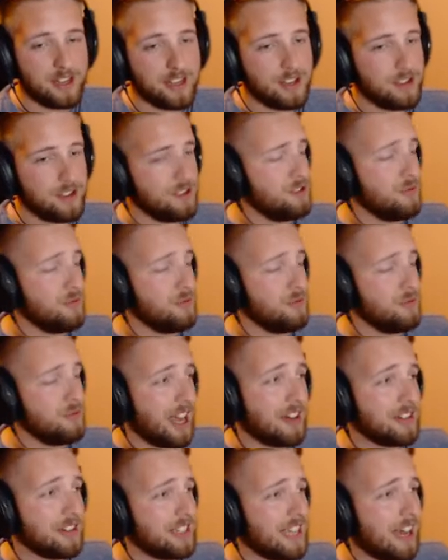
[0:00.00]
without a
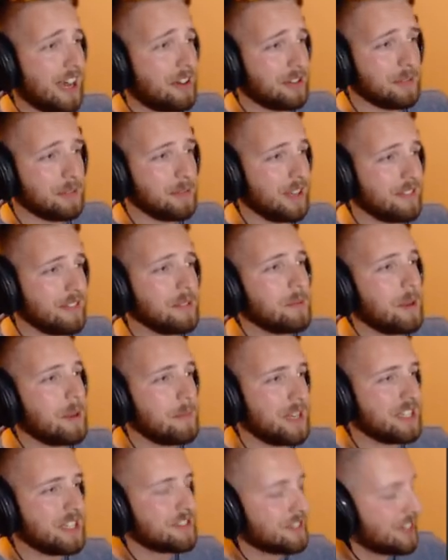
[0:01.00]
doubt, am giving my
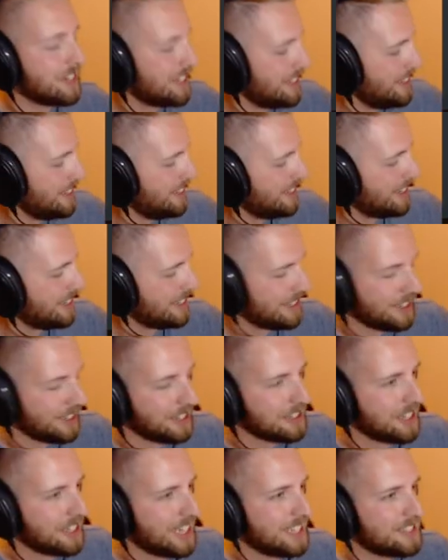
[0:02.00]
best friend lung
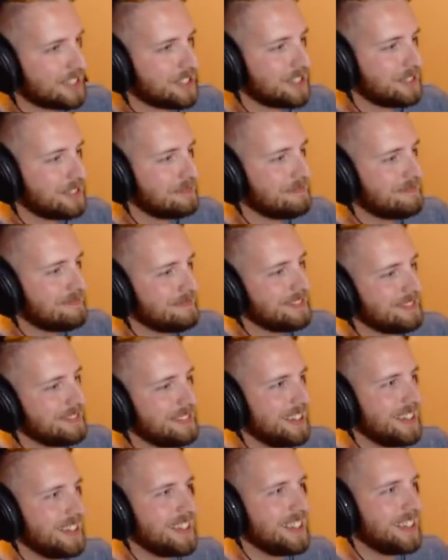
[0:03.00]
cancer.
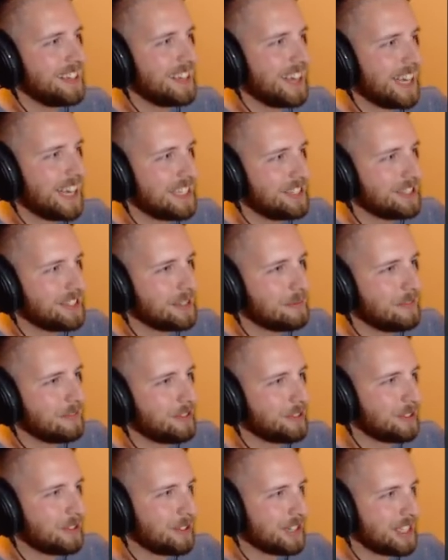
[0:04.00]
I took him
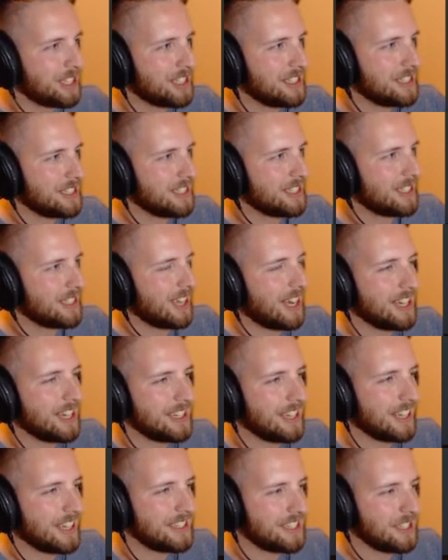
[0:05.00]
for his
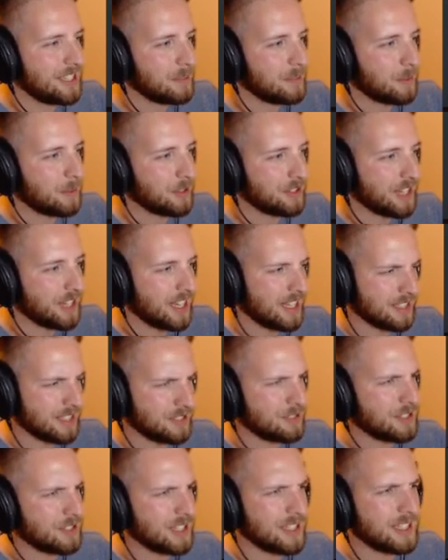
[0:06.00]
19th birthday because he's
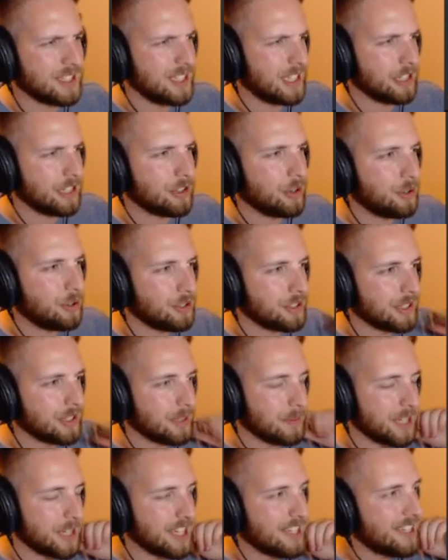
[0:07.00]
a year older than
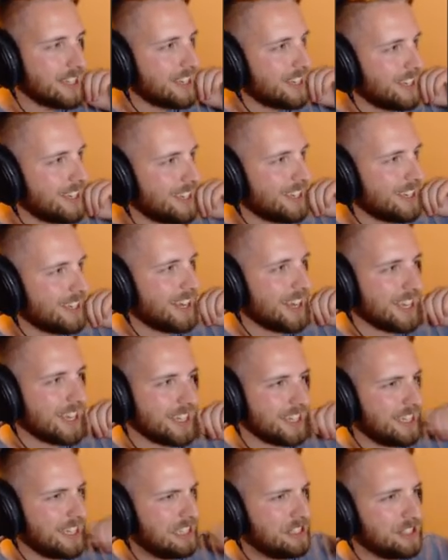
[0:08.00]
me. And
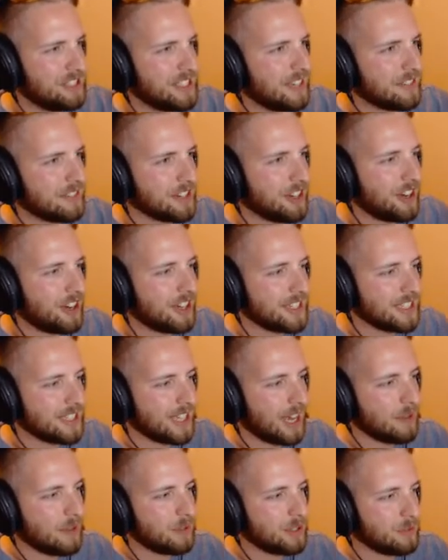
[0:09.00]
he just never gone, and
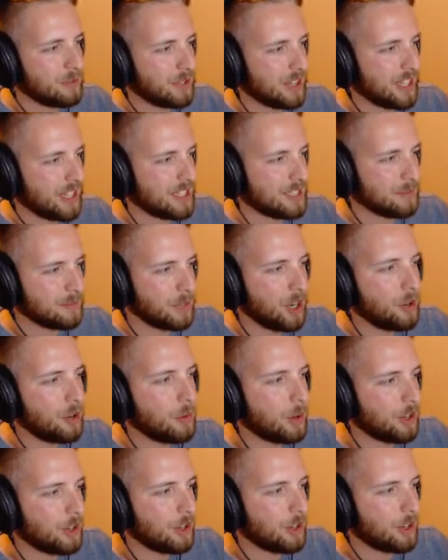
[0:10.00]
I went with like some
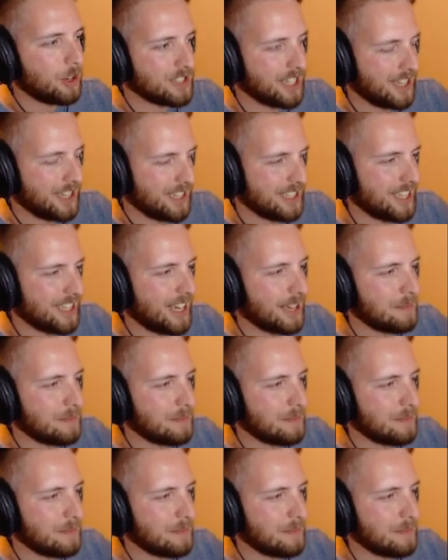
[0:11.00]
coworkers at the time.